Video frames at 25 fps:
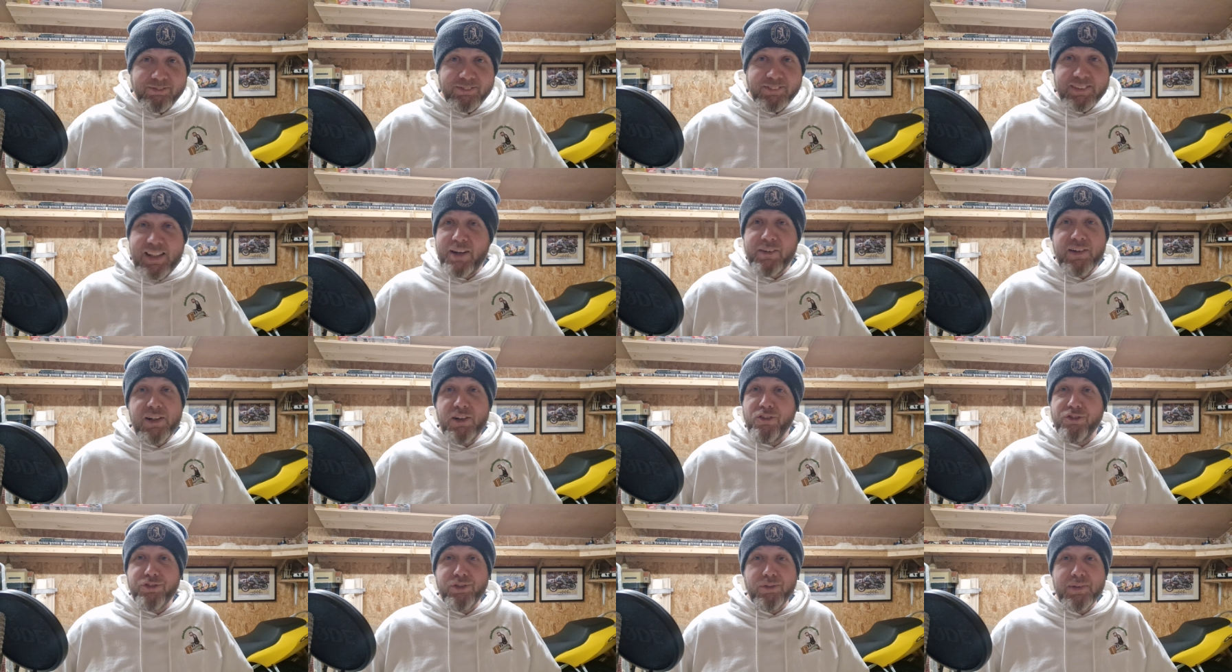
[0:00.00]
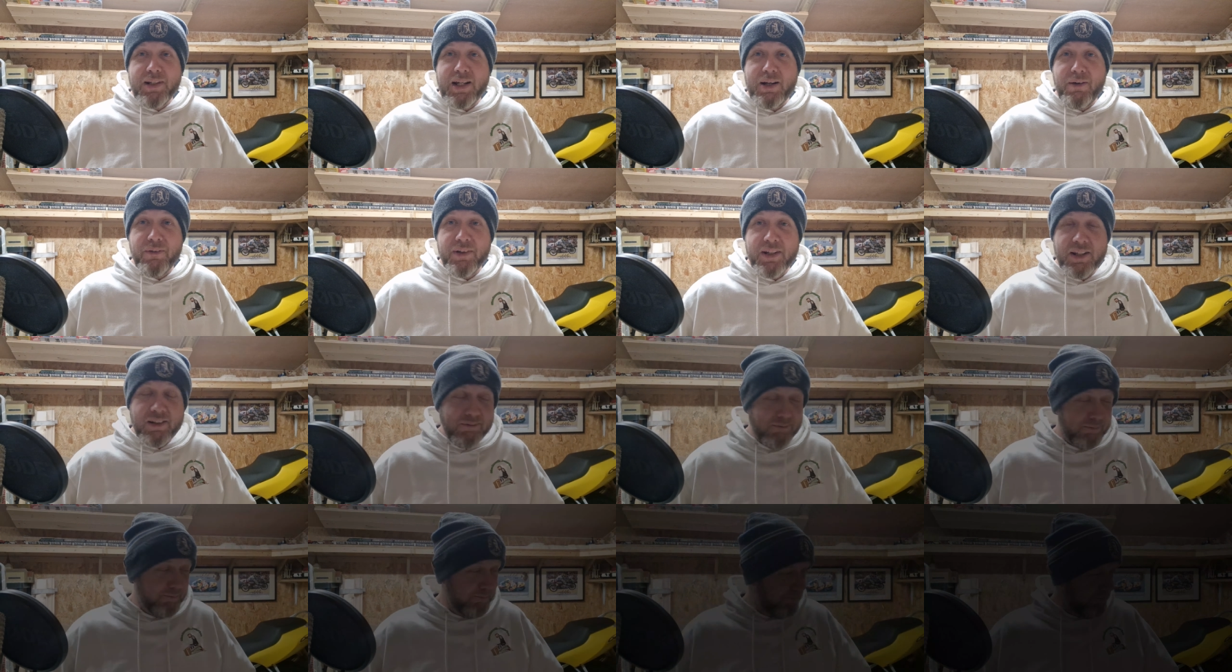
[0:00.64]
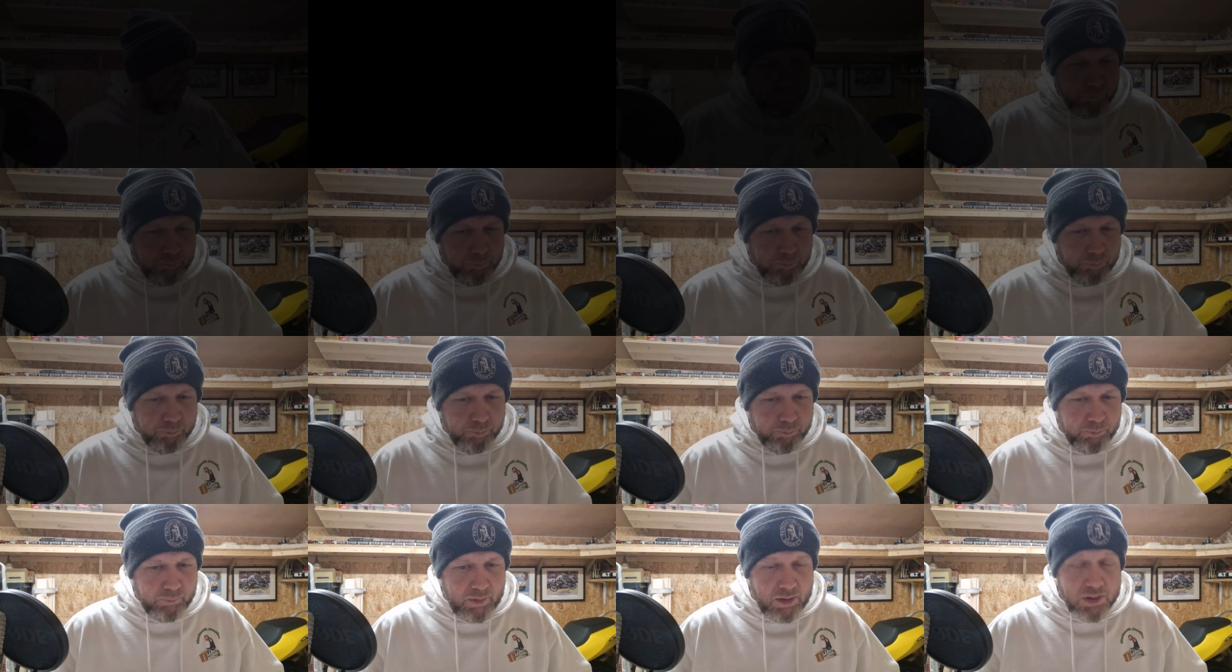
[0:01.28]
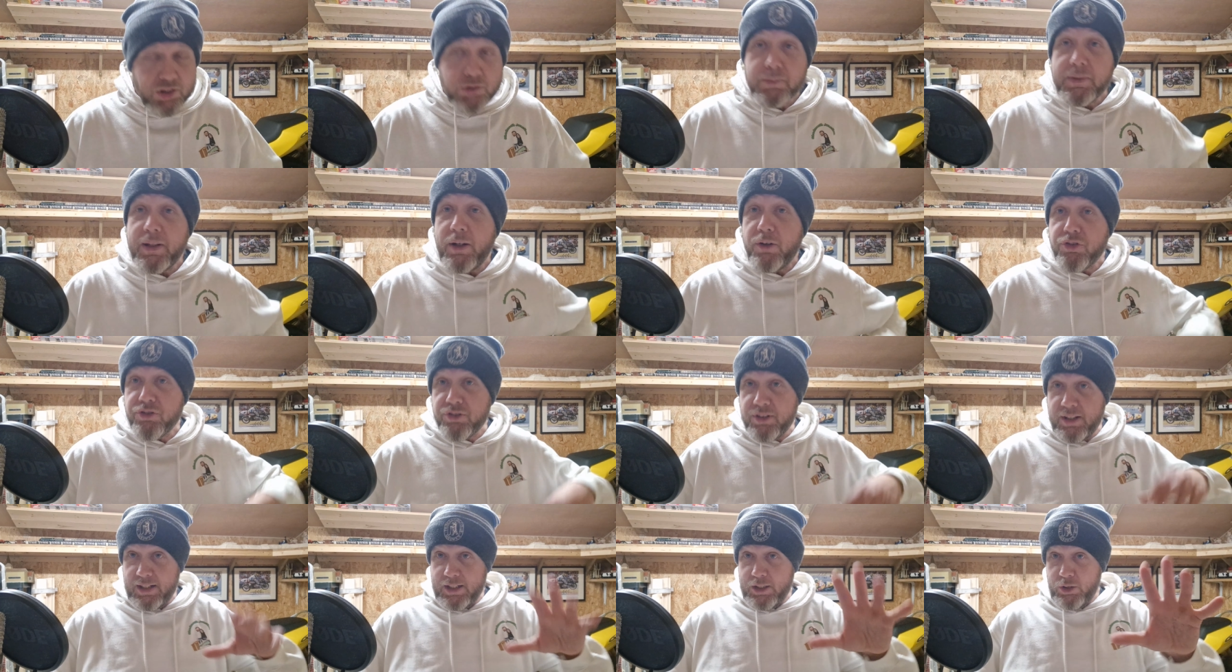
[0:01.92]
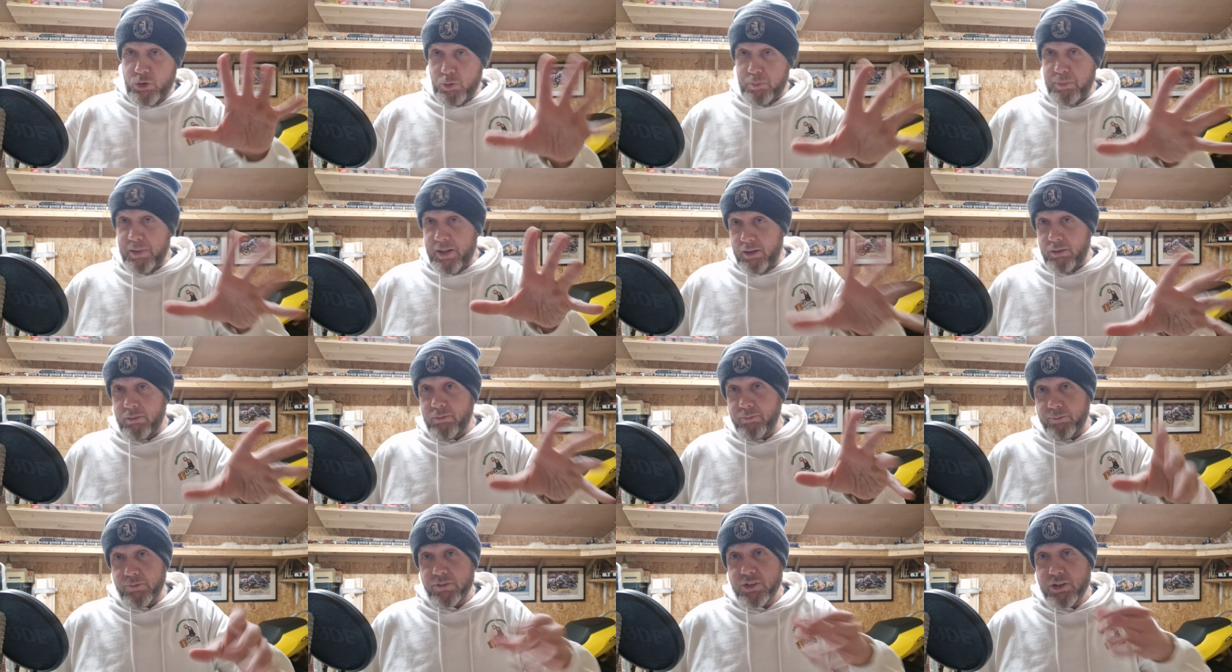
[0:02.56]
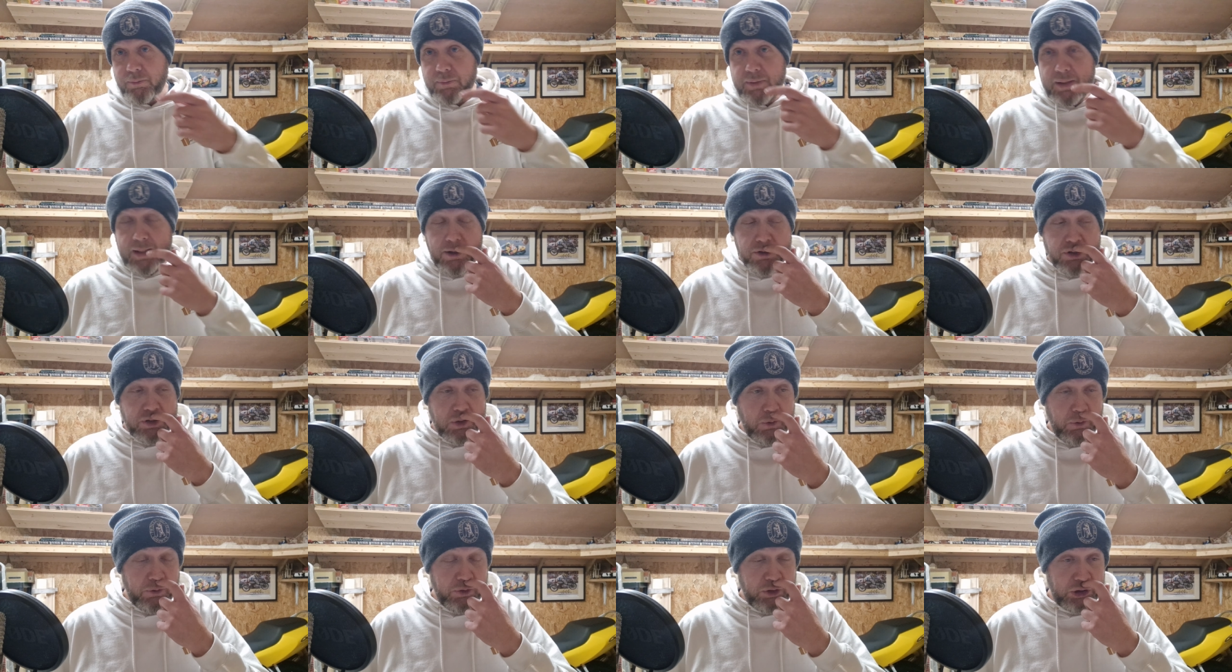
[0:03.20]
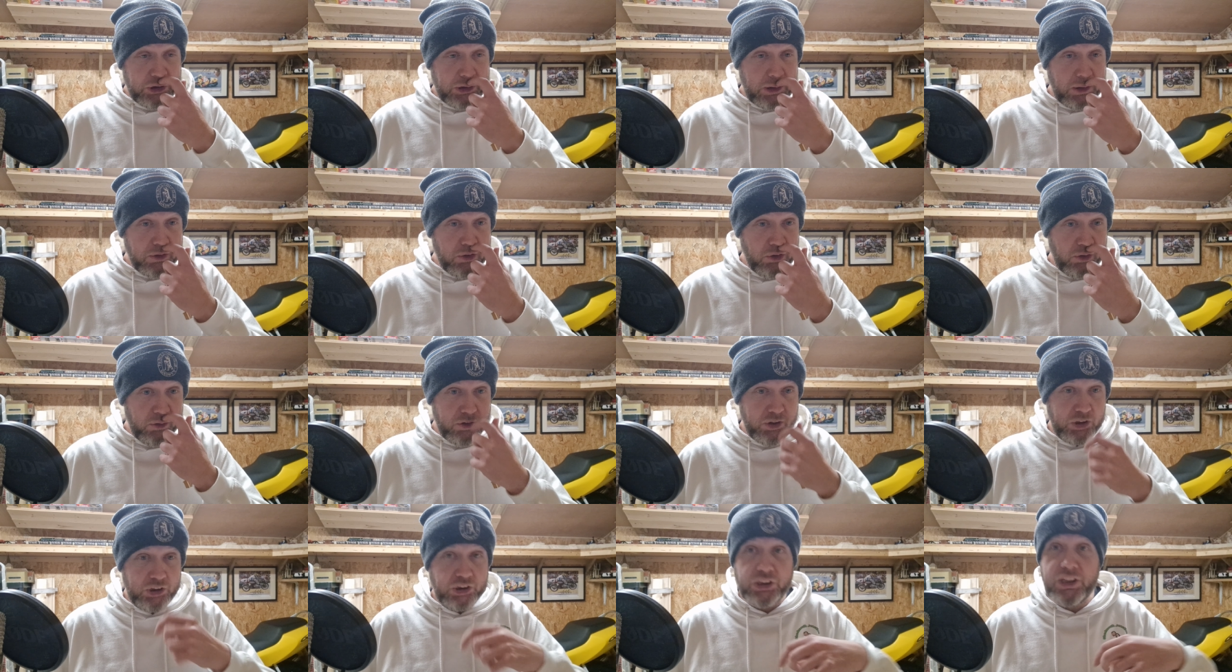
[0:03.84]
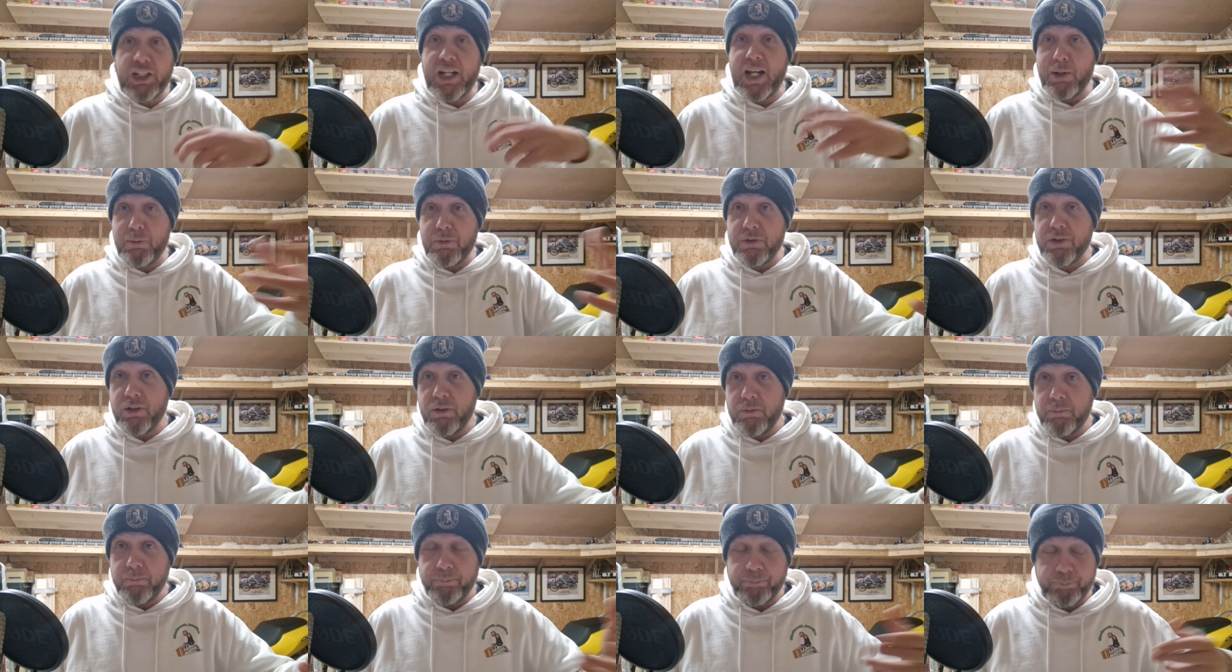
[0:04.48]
Downhill from now on in. Something else to tell you about. Something else I've got to, sh to share with you.